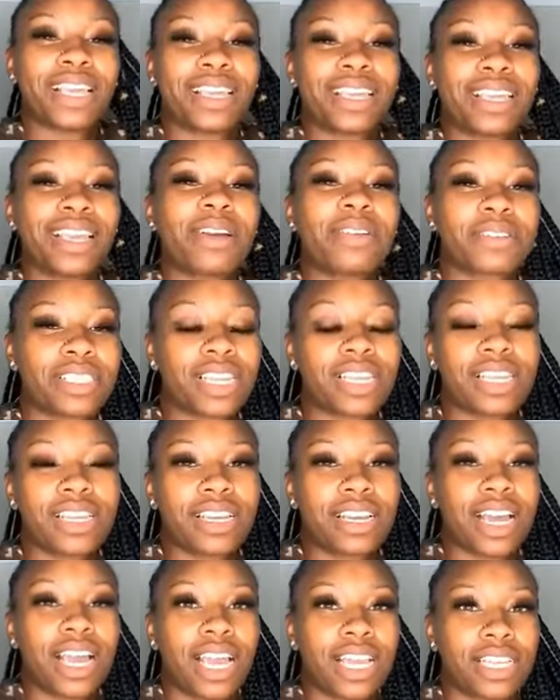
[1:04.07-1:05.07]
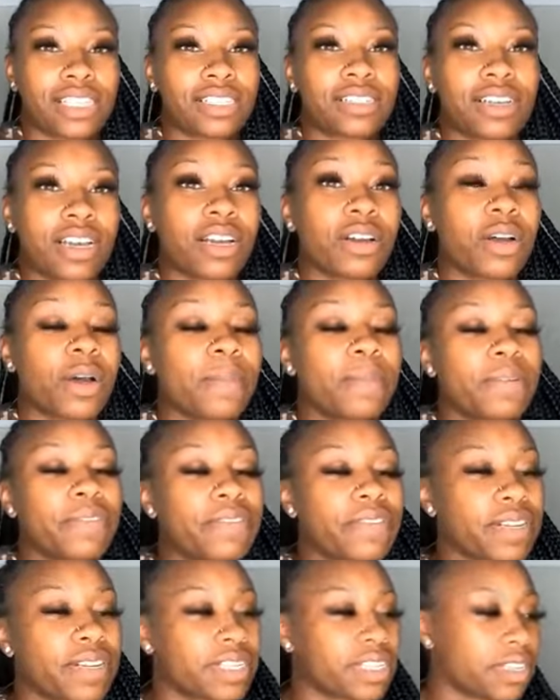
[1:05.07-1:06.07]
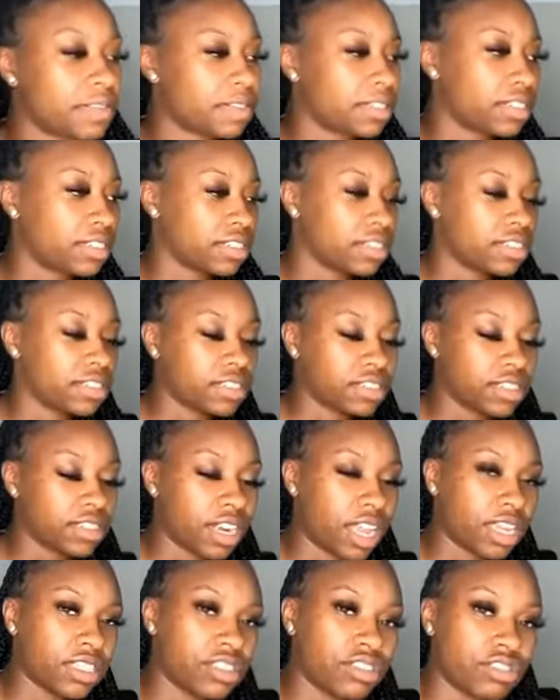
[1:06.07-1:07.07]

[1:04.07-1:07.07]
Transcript: was like, yeah, I had a couple of friends that was a 92.